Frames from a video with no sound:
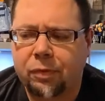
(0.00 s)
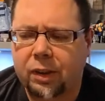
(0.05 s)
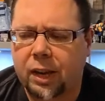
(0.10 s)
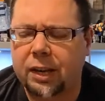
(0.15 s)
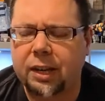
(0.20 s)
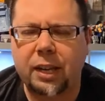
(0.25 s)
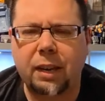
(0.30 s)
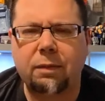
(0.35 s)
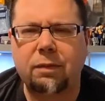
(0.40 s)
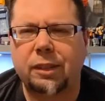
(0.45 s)

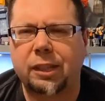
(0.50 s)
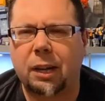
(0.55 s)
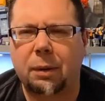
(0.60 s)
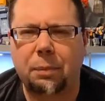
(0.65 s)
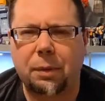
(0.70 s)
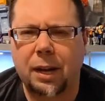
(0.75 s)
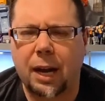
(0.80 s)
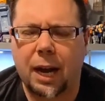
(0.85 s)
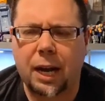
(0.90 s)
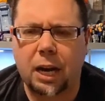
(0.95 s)
and give
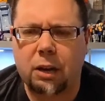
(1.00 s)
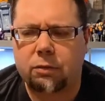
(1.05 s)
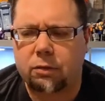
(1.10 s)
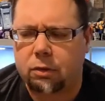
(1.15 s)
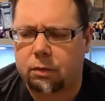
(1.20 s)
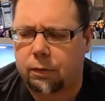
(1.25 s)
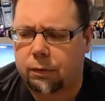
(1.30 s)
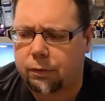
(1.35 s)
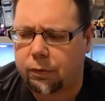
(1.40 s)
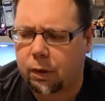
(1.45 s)
some kind of
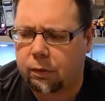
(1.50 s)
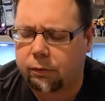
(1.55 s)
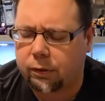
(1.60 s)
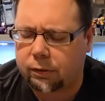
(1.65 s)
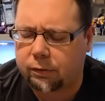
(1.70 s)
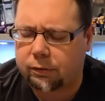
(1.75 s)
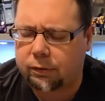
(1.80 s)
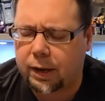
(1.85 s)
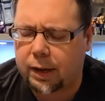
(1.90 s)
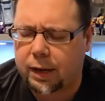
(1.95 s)

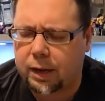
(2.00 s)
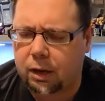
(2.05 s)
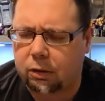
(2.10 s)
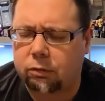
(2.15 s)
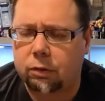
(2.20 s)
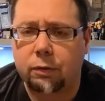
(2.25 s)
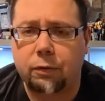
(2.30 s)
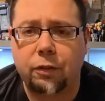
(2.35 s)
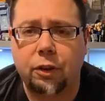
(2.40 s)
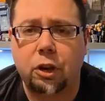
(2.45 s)
a
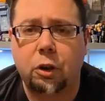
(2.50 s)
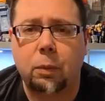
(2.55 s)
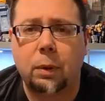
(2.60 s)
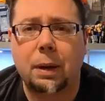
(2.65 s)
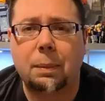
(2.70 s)
review.